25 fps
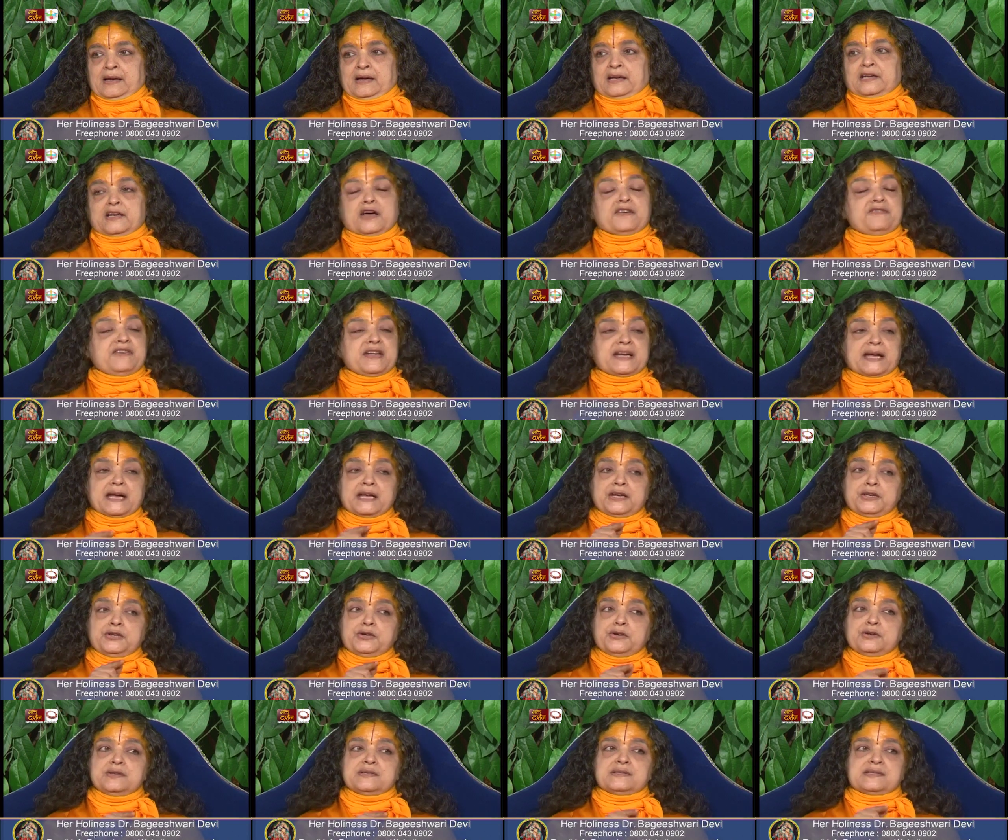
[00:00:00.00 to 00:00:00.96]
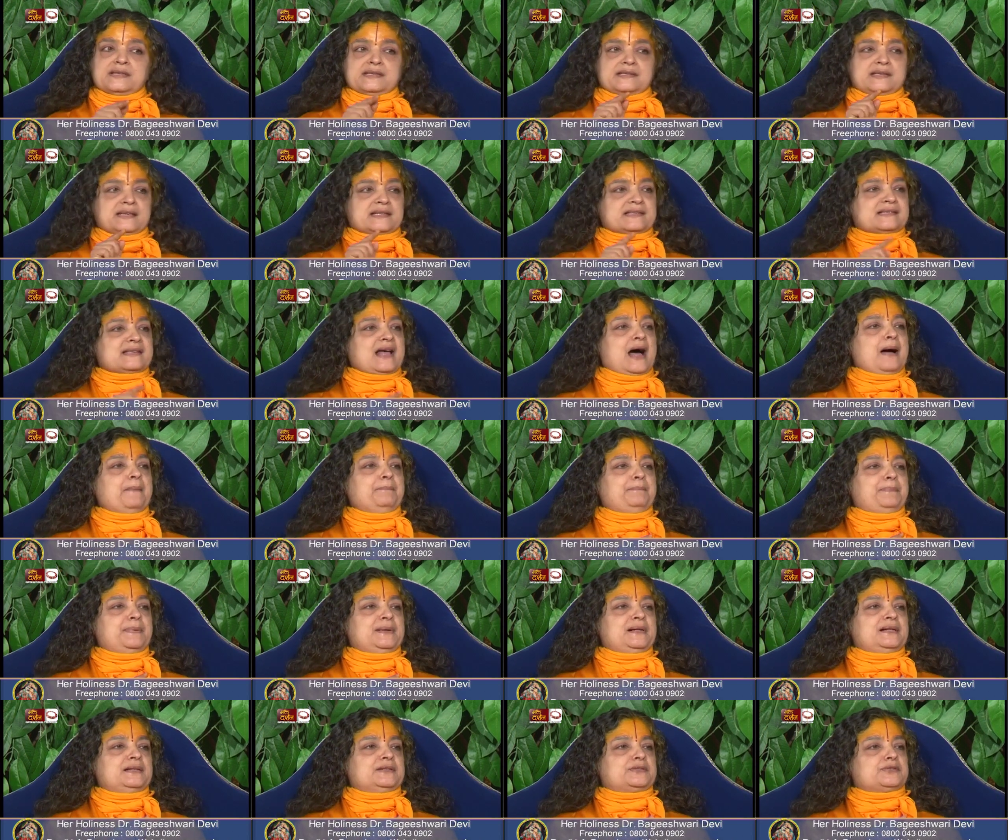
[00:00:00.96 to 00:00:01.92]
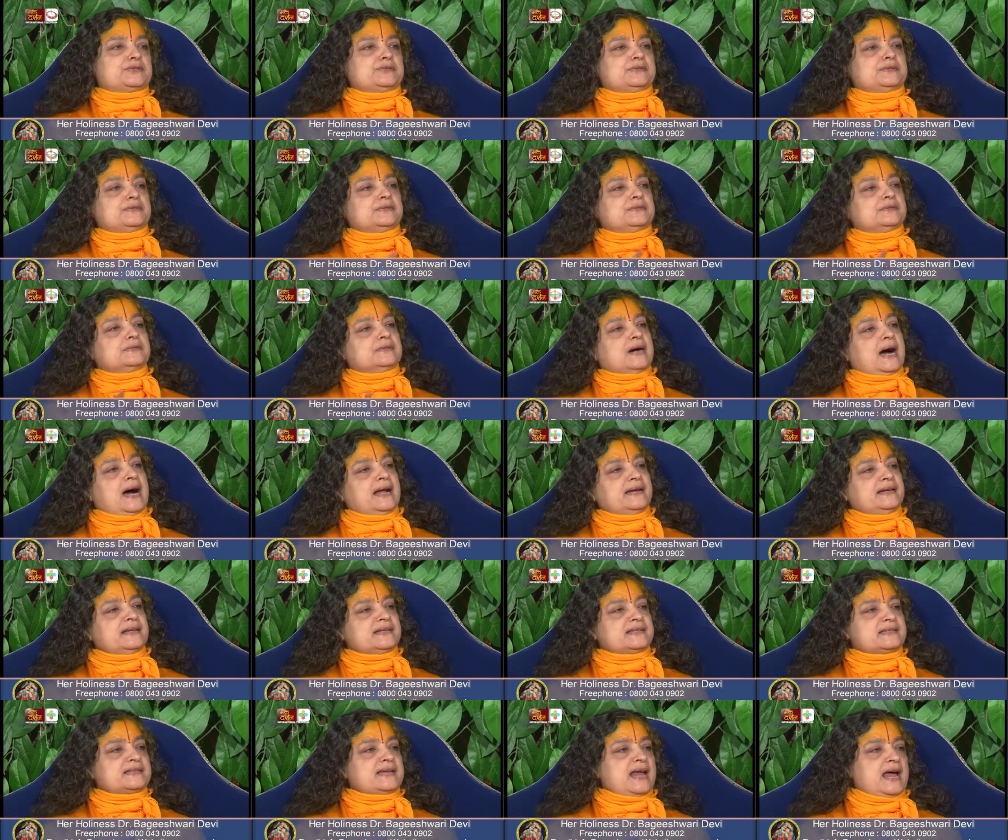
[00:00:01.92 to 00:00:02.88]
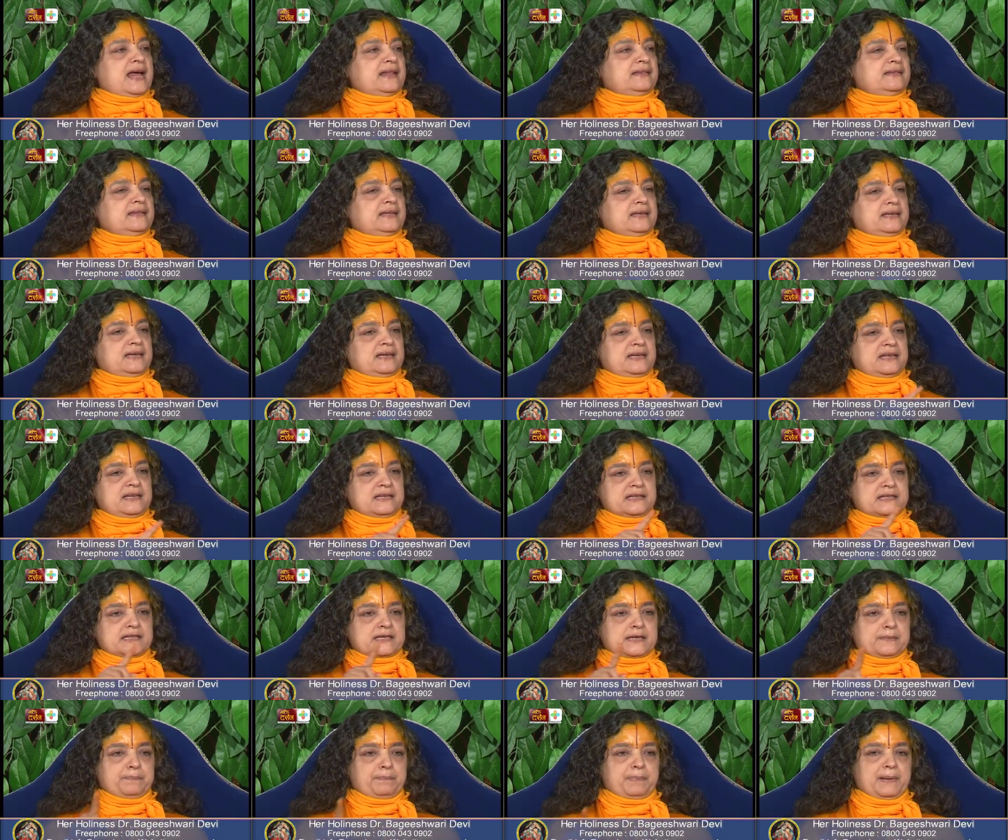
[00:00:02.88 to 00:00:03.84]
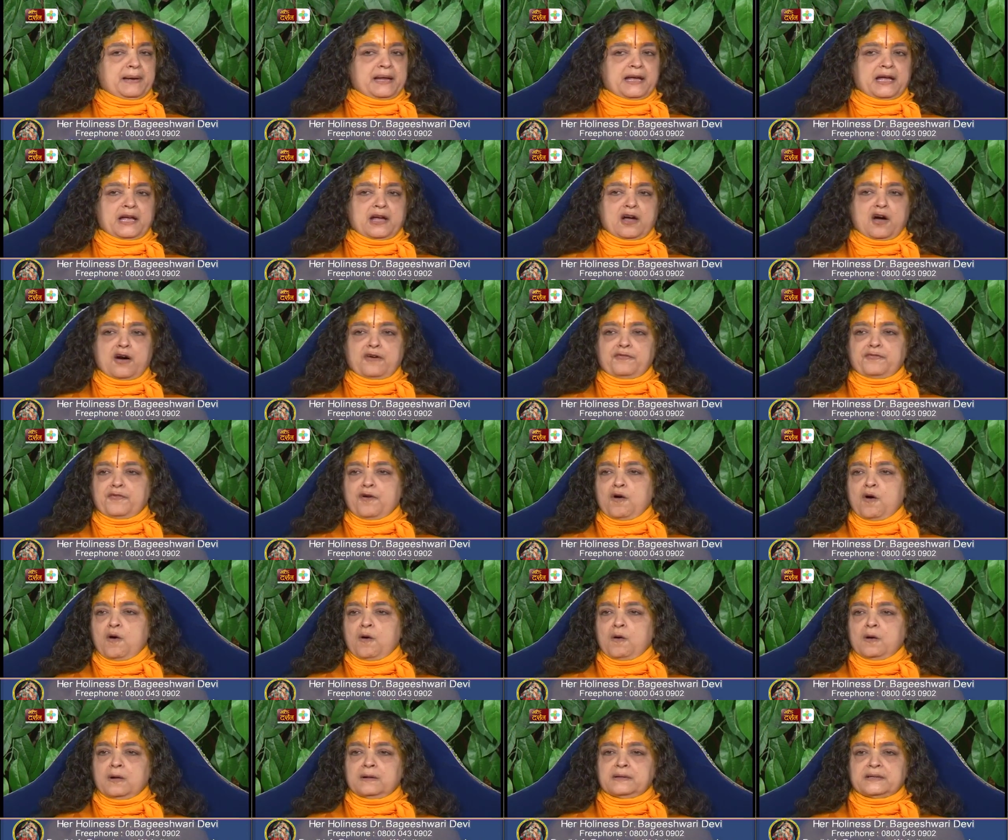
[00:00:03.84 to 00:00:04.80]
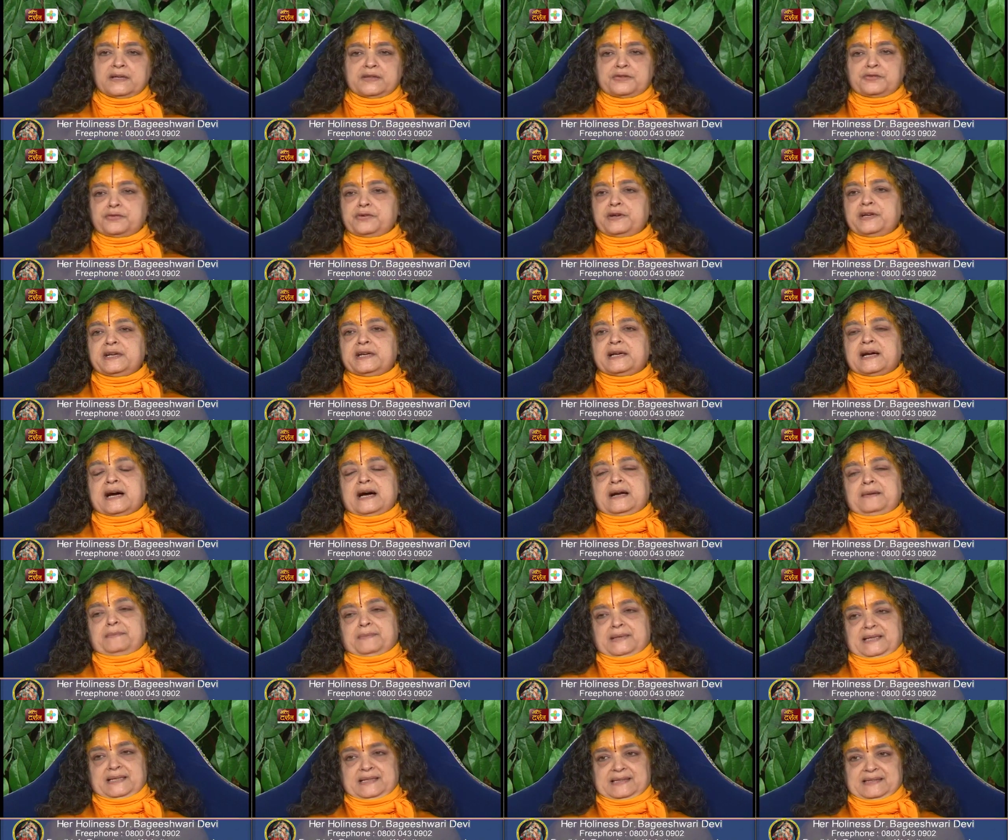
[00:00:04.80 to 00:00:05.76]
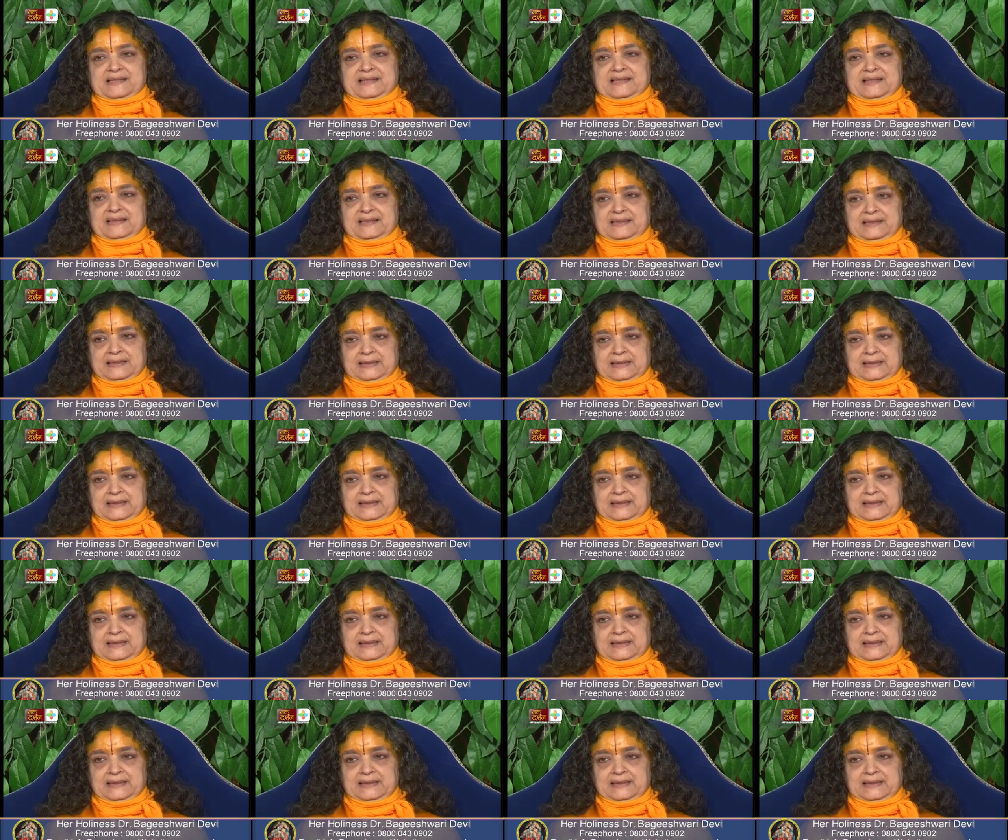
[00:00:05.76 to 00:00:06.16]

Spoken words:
Now we can use this example to understand the interplay of all the three karmas.